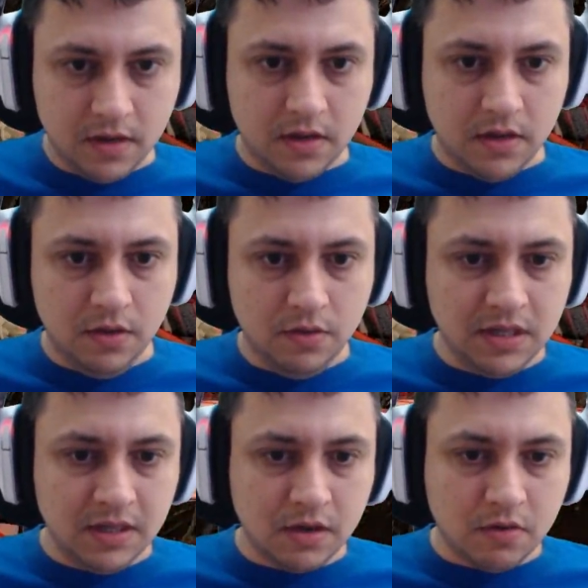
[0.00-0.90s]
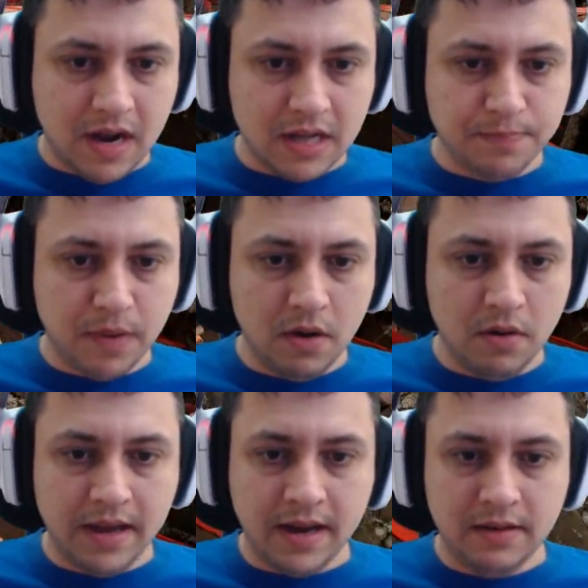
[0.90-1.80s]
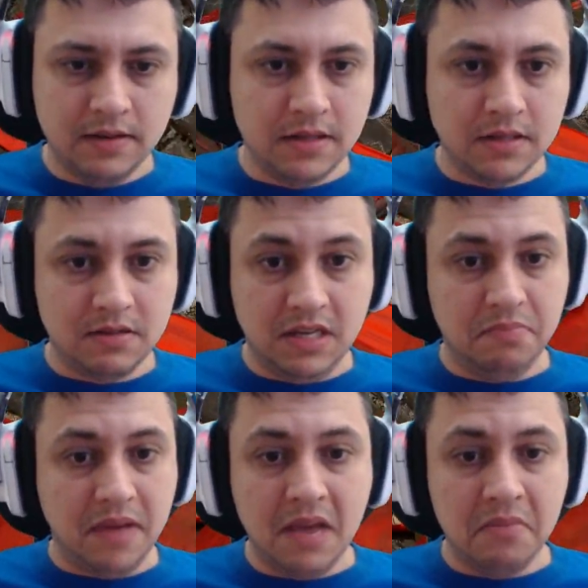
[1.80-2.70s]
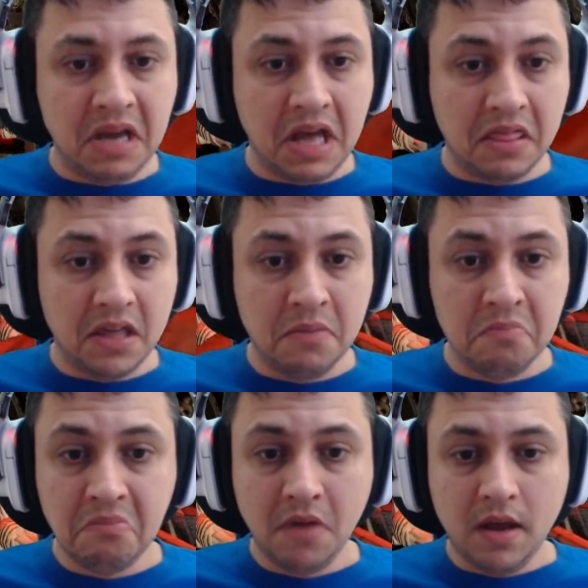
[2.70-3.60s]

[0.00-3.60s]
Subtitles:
using the crossbow and I just keep aiming at them.